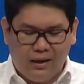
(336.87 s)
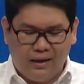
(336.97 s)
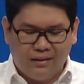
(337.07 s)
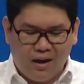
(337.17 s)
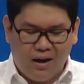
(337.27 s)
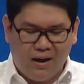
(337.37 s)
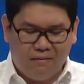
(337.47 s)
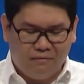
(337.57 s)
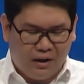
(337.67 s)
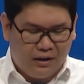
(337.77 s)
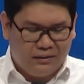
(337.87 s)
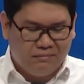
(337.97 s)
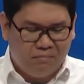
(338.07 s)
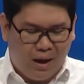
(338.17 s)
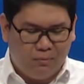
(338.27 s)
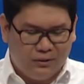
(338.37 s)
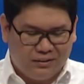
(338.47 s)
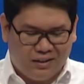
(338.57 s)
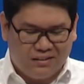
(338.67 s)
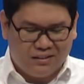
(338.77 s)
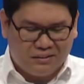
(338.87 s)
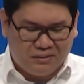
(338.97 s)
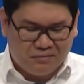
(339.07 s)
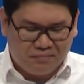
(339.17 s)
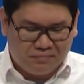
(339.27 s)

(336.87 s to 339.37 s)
and have our Bible studies.